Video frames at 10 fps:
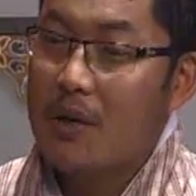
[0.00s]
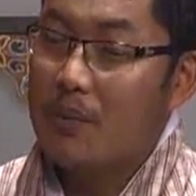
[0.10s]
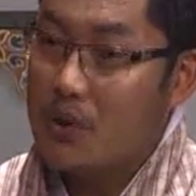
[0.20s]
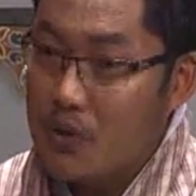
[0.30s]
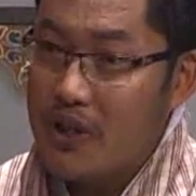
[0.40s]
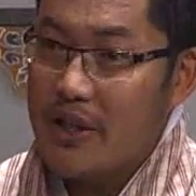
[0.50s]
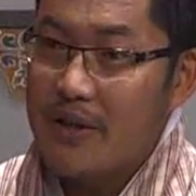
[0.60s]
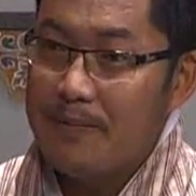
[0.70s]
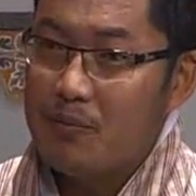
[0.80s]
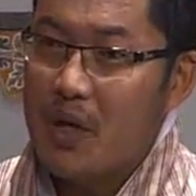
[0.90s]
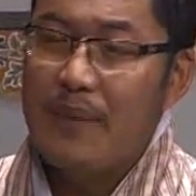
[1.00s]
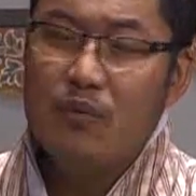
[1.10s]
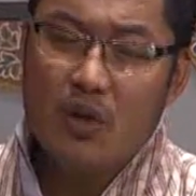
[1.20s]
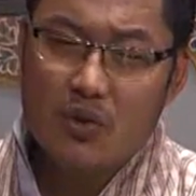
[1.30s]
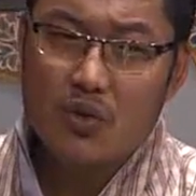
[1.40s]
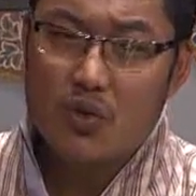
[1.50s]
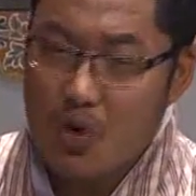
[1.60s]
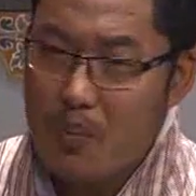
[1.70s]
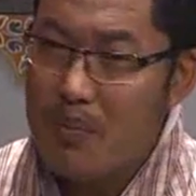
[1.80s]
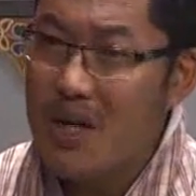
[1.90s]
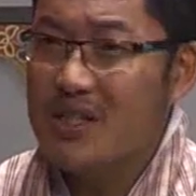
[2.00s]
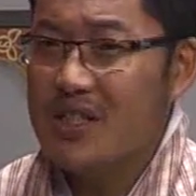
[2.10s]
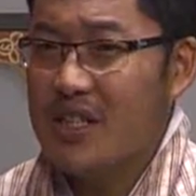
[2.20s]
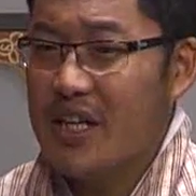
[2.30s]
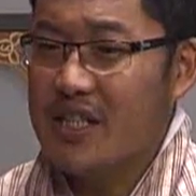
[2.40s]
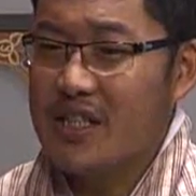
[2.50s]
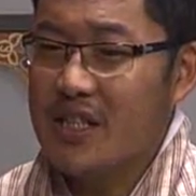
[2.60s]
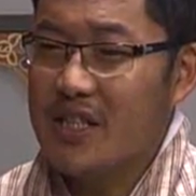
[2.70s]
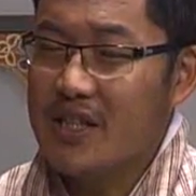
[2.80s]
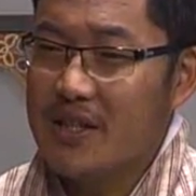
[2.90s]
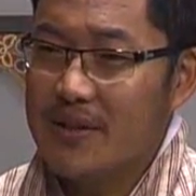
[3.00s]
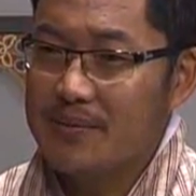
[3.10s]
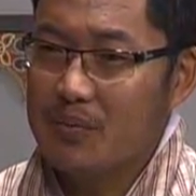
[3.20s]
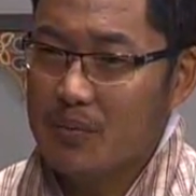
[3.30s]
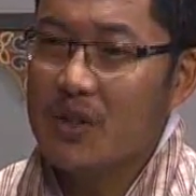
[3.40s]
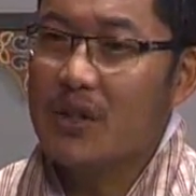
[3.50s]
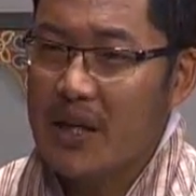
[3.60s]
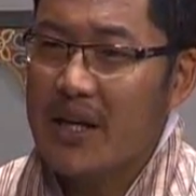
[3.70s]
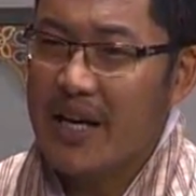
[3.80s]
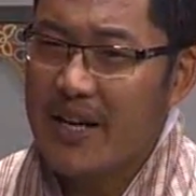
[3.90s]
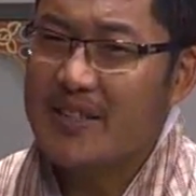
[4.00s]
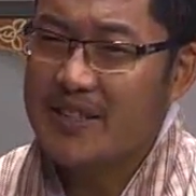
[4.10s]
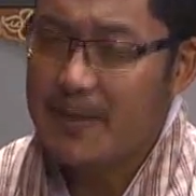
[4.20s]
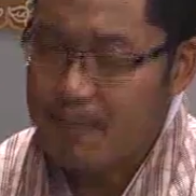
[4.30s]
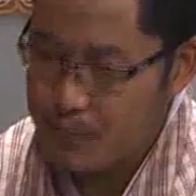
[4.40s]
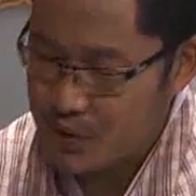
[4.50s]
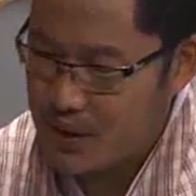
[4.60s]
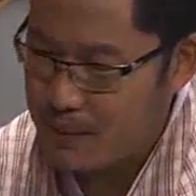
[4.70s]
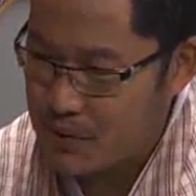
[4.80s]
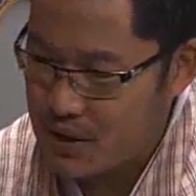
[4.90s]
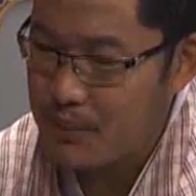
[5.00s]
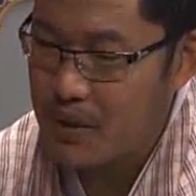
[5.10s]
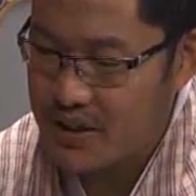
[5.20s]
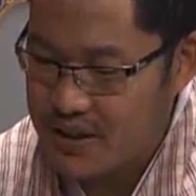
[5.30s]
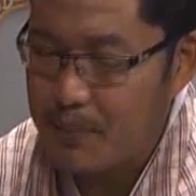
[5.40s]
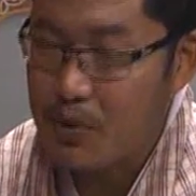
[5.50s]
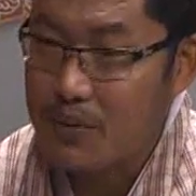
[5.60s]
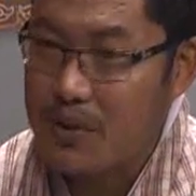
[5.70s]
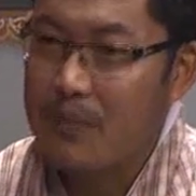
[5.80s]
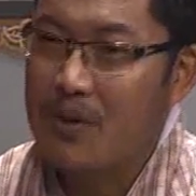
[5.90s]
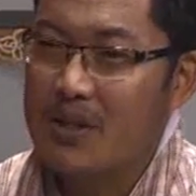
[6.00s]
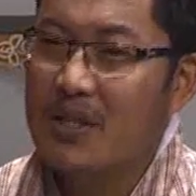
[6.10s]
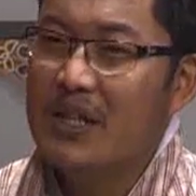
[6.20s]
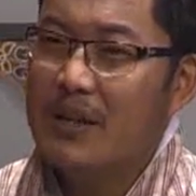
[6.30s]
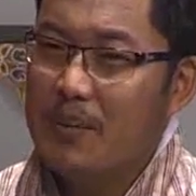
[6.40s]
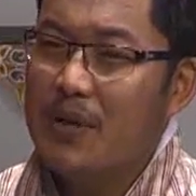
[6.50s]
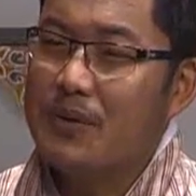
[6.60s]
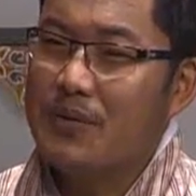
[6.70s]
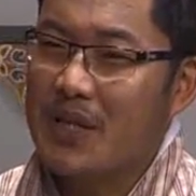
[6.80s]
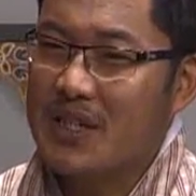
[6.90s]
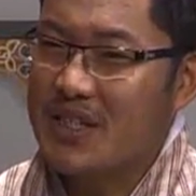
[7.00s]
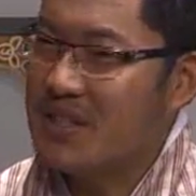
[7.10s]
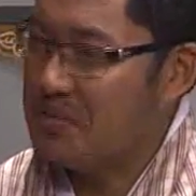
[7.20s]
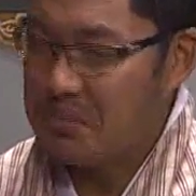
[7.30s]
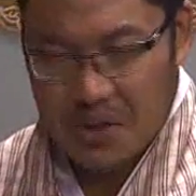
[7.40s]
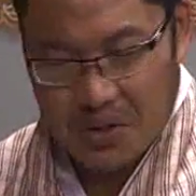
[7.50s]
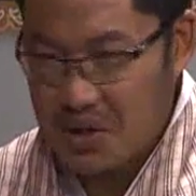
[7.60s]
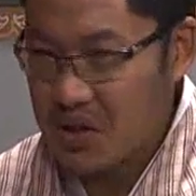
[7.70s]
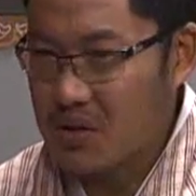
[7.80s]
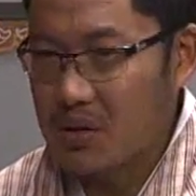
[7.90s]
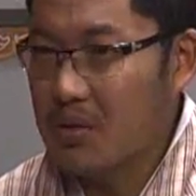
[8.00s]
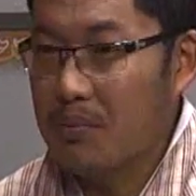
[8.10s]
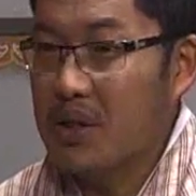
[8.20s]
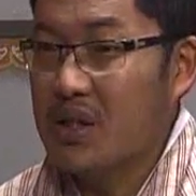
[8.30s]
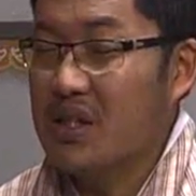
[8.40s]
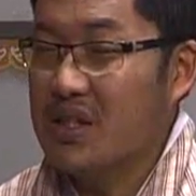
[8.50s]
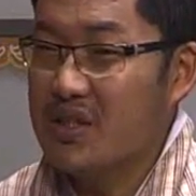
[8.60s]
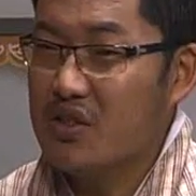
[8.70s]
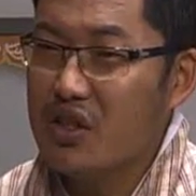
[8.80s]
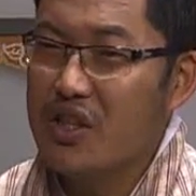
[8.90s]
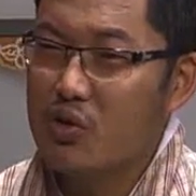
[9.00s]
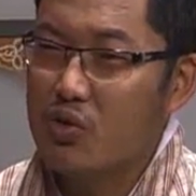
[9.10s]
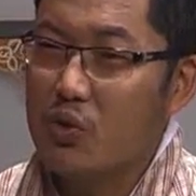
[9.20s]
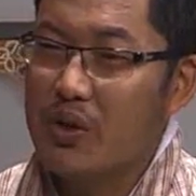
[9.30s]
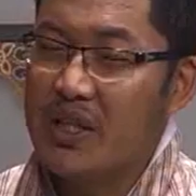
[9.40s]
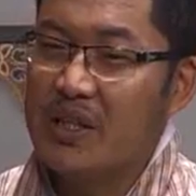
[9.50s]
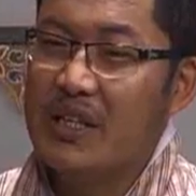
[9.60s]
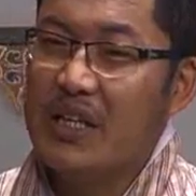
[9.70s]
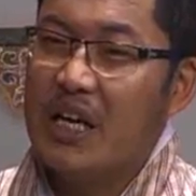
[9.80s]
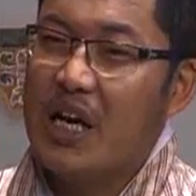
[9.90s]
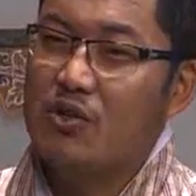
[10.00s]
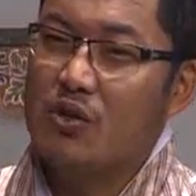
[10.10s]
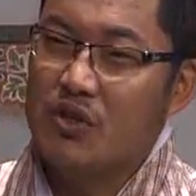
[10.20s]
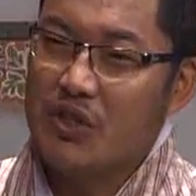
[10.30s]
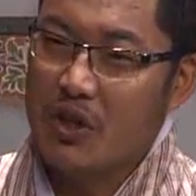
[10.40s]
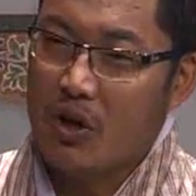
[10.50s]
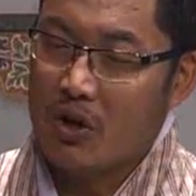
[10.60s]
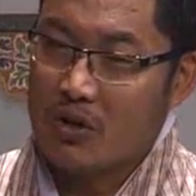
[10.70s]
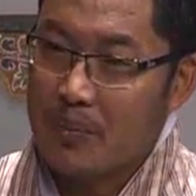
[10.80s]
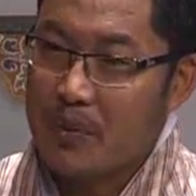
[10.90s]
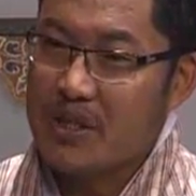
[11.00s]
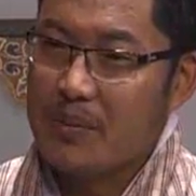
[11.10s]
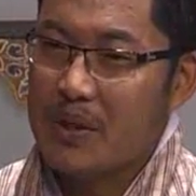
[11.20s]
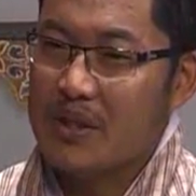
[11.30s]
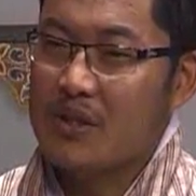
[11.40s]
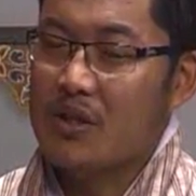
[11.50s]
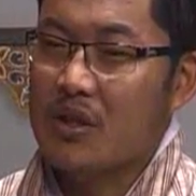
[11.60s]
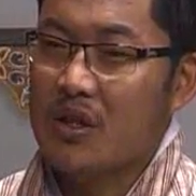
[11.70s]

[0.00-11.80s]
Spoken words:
But today, I'm not so much at. I had some at some point of time had a bit of difficulties, but it is nothing to do with the ideology or the principles.